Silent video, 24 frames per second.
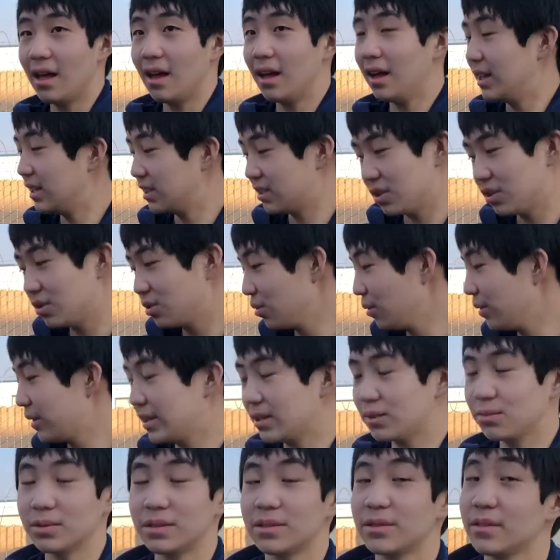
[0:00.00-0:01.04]
as usual, this
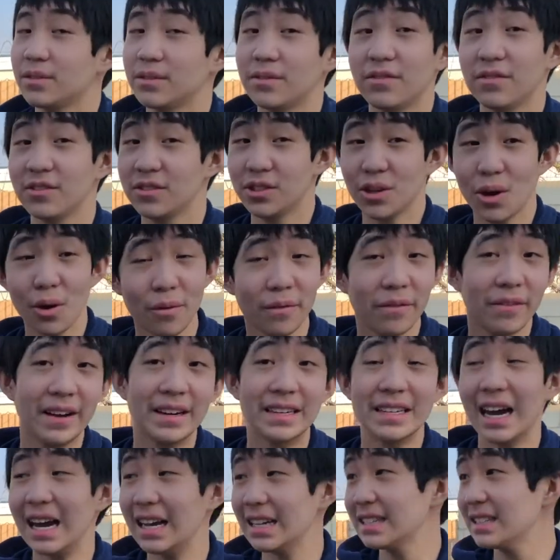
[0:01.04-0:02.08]
was so
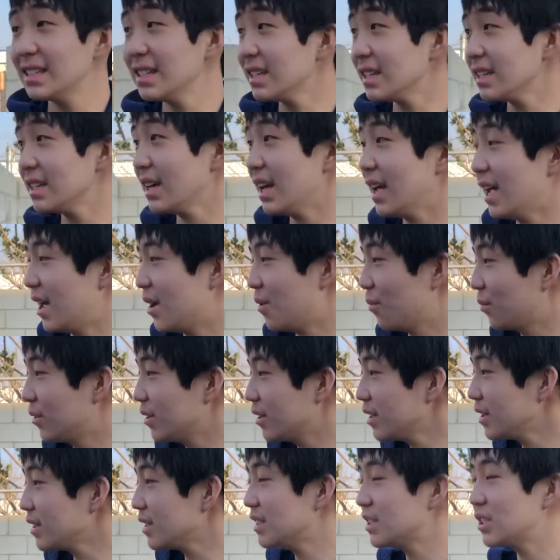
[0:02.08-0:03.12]
fantastic, and we're
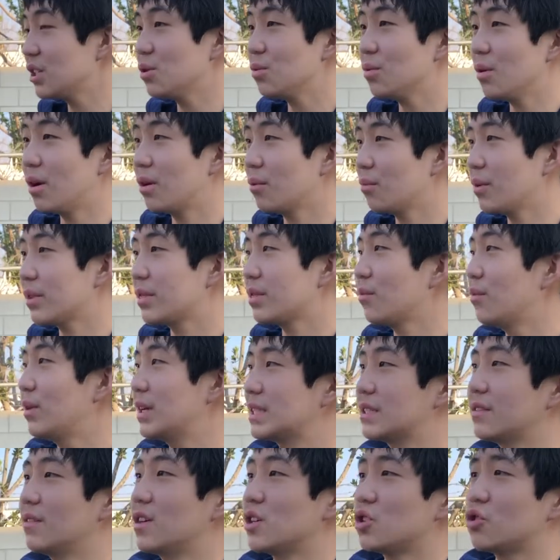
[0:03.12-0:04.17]
gonna continue on with the rest
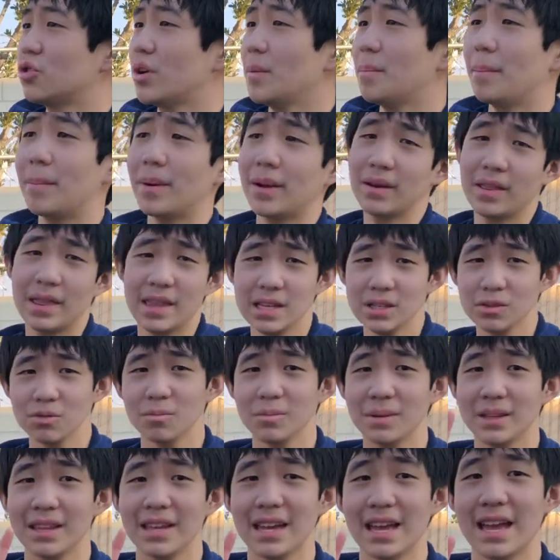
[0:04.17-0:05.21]
of our trip, but this will be
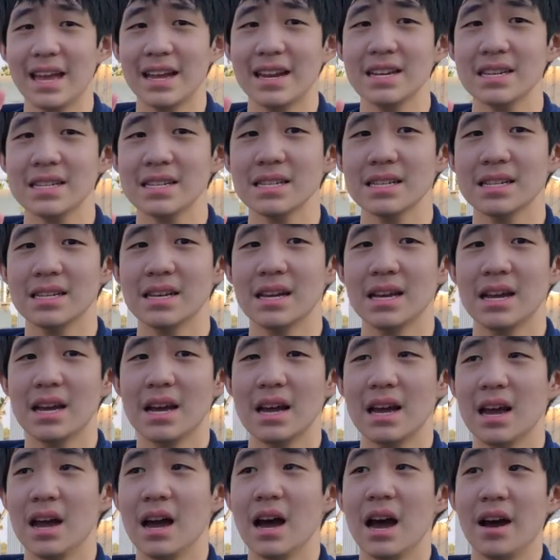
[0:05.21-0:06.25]
the end
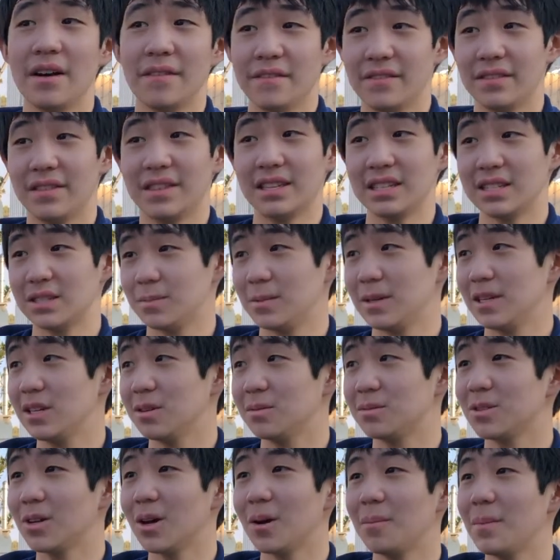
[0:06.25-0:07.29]
of the
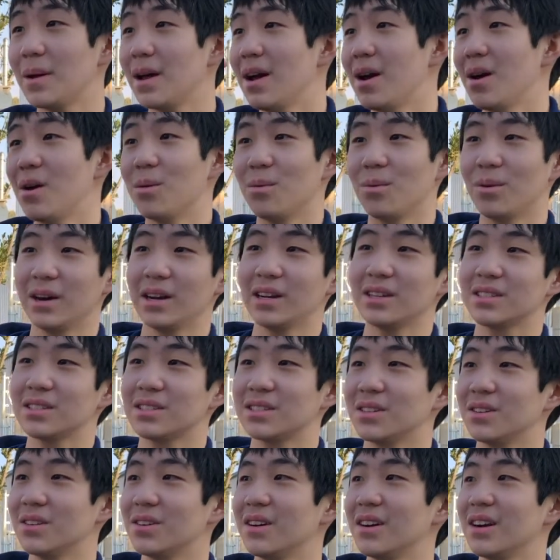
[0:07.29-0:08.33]
SpeedCubeShop warehouse
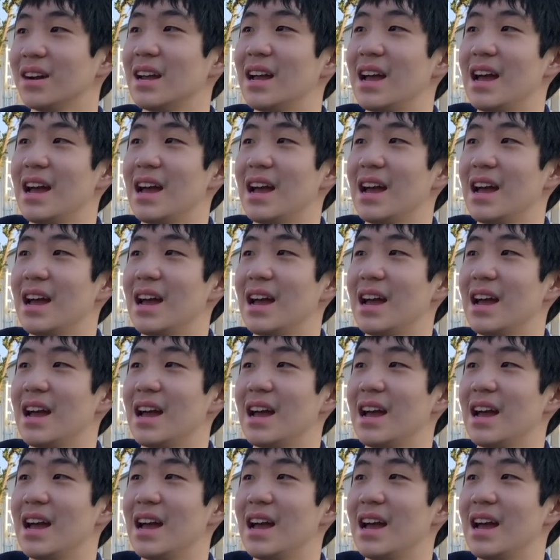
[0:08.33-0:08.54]
tour.